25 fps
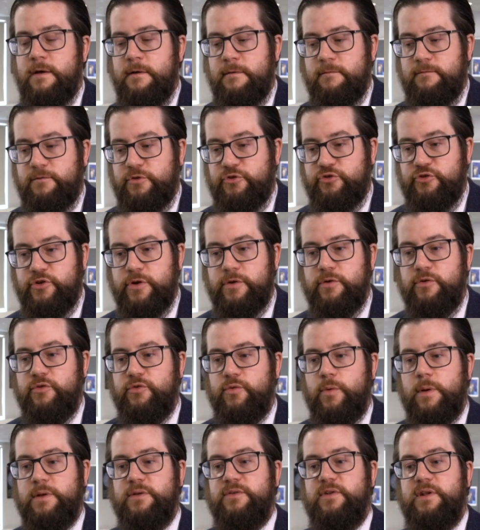For students
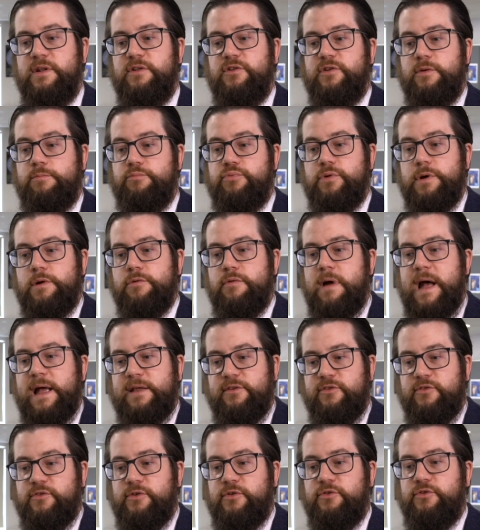wanting to
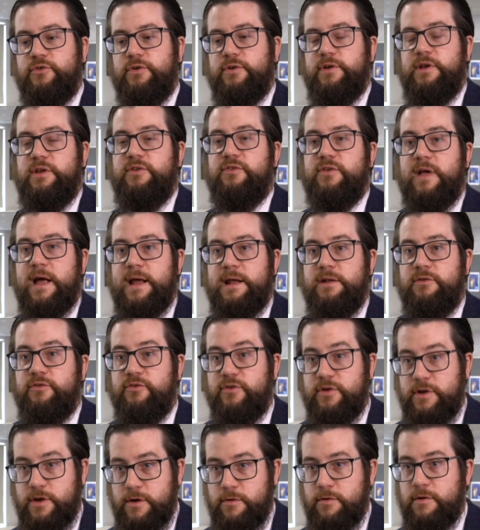progress to study science
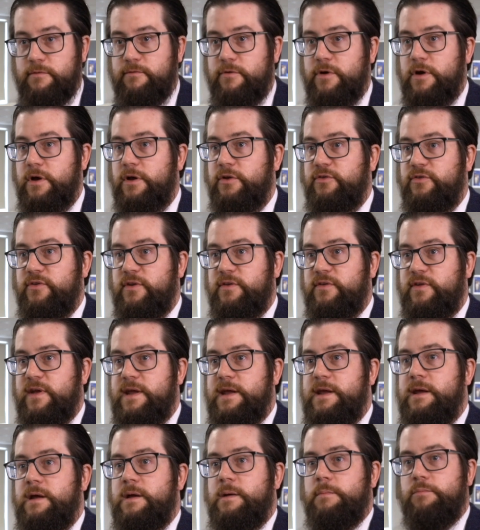at university,
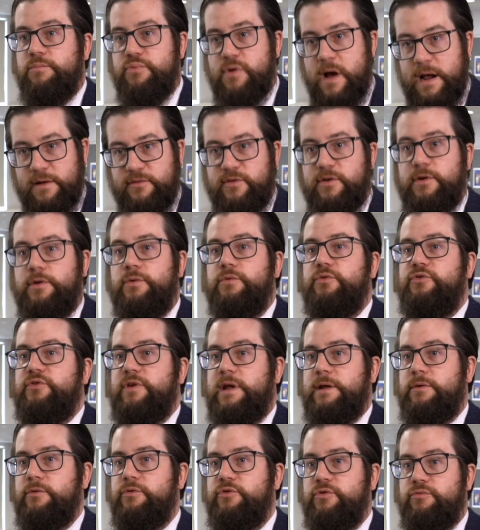practical
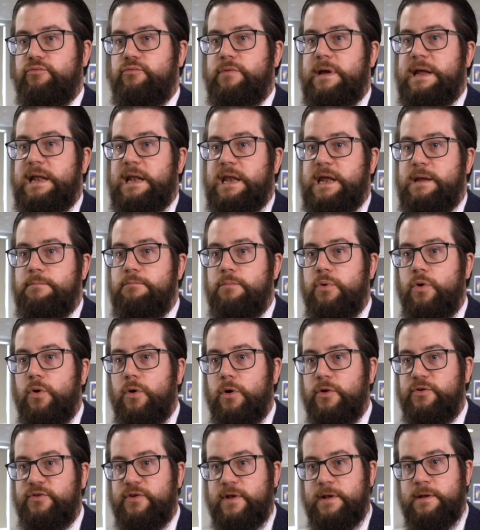skills are really
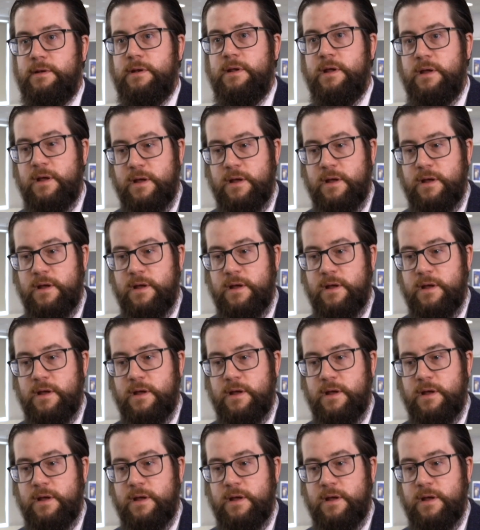important.